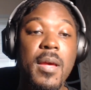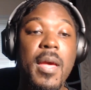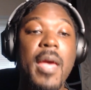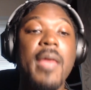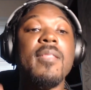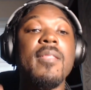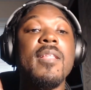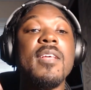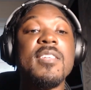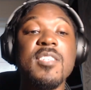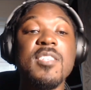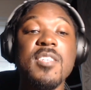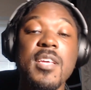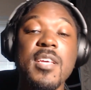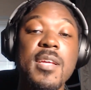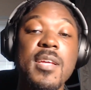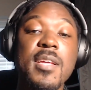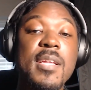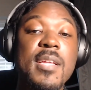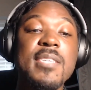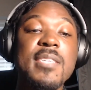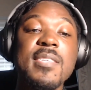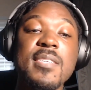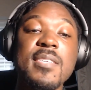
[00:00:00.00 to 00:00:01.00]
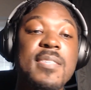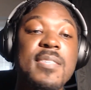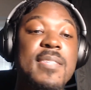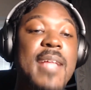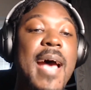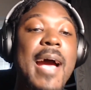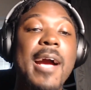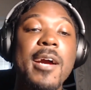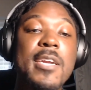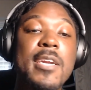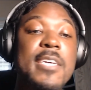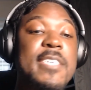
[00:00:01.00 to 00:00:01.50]
And this is
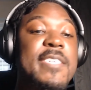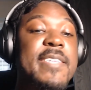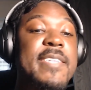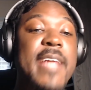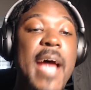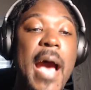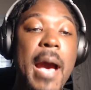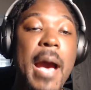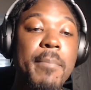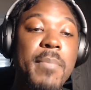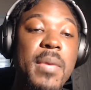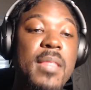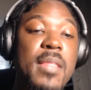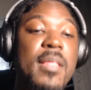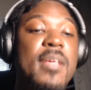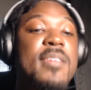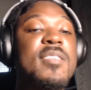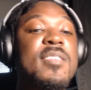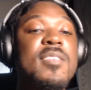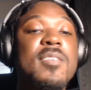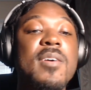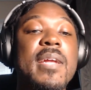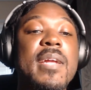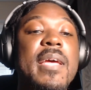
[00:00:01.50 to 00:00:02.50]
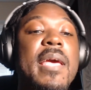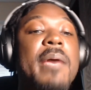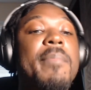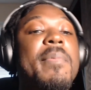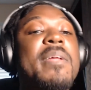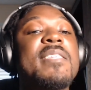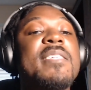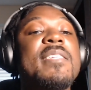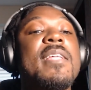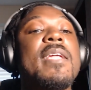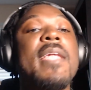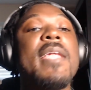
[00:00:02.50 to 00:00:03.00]
not gonna stop me. This is gonna get me
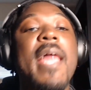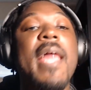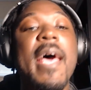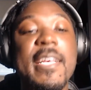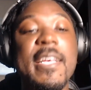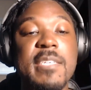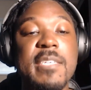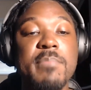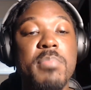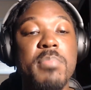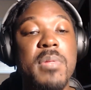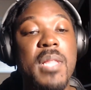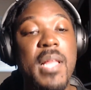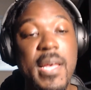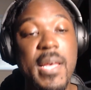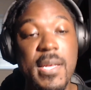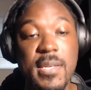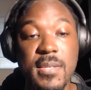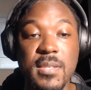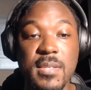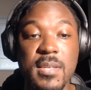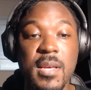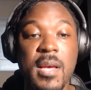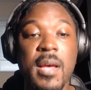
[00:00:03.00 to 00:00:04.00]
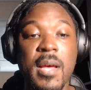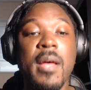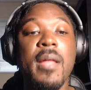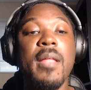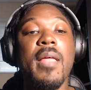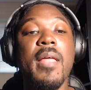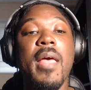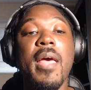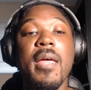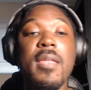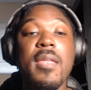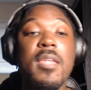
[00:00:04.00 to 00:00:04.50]
to the next place.
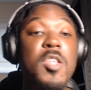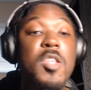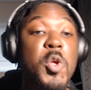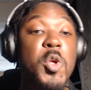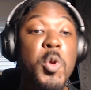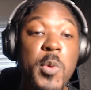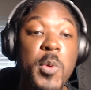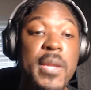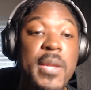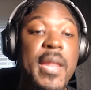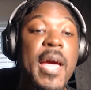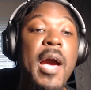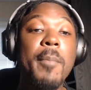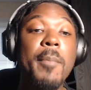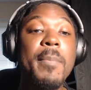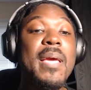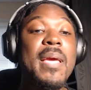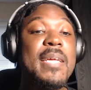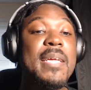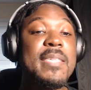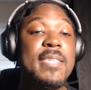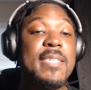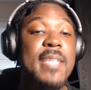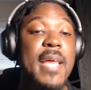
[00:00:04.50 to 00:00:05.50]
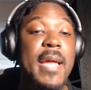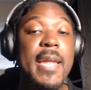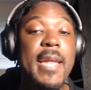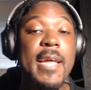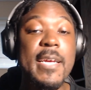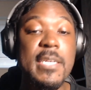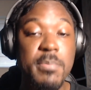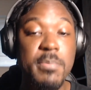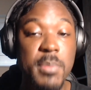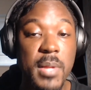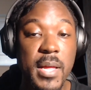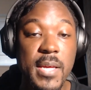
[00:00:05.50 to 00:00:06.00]
And you can help me get to that next
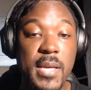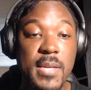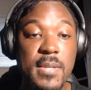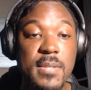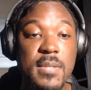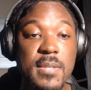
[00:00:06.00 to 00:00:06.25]
place.